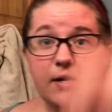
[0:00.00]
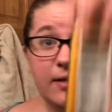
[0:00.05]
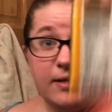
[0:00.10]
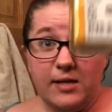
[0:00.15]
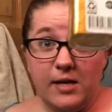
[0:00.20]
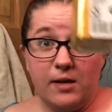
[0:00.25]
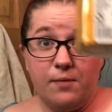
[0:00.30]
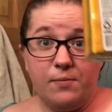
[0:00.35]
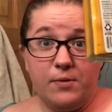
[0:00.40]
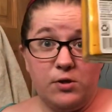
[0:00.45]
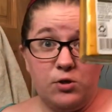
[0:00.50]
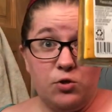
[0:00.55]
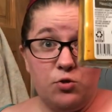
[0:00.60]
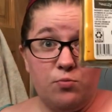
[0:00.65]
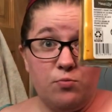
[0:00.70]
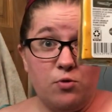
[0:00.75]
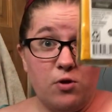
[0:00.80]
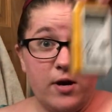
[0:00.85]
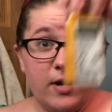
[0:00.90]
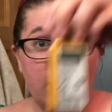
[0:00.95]
Take my
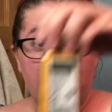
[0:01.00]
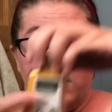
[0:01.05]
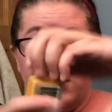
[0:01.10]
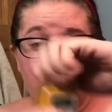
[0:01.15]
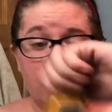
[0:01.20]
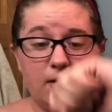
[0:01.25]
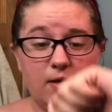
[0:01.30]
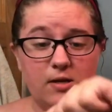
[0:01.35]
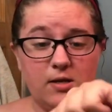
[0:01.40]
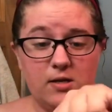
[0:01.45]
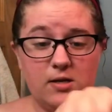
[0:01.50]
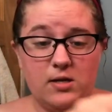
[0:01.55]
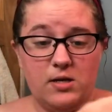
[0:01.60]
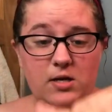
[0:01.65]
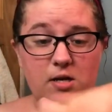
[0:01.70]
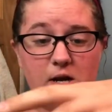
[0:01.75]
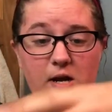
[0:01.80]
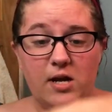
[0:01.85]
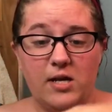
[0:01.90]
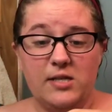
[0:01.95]
turmeric.
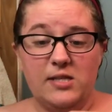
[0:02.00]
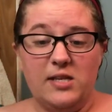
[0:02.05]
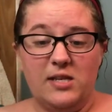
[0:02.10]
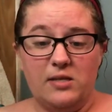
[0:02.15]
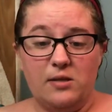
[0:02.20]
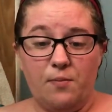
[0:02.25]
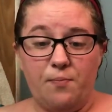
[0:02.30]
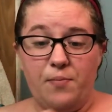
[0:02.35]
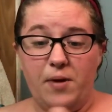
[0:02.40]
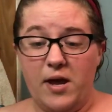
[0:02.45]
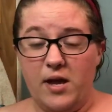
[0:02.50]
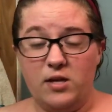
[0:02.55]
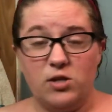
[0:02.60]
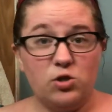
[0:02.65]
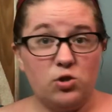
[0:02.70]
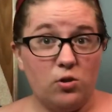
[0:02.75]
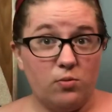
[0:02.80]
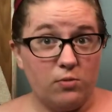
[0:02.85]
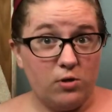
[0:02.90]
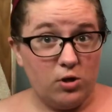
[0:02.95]
This is a
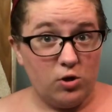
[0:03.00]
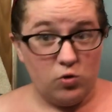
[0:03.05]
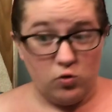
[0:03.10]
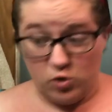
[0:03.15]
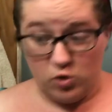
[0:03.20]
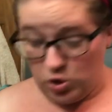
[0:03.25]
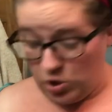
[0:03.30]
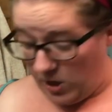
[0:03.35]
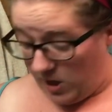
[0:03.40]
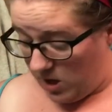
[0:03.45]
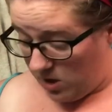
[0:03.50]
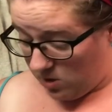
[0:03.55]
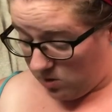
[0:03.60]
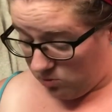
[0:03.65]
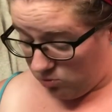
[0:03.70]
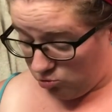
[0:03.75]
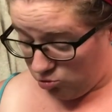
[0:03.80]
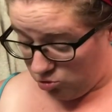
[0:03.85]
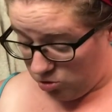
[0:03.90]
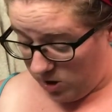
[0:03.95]
pinch. So I'm going to do a shake,
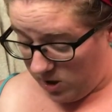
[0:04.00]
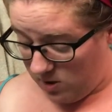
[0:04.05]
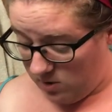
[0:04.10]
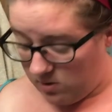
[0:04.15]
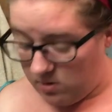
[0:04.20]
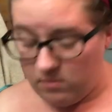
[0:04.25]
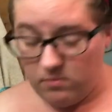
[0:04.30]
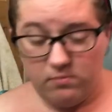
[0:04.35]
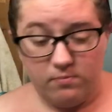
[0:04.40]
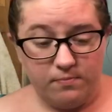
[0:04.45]
shake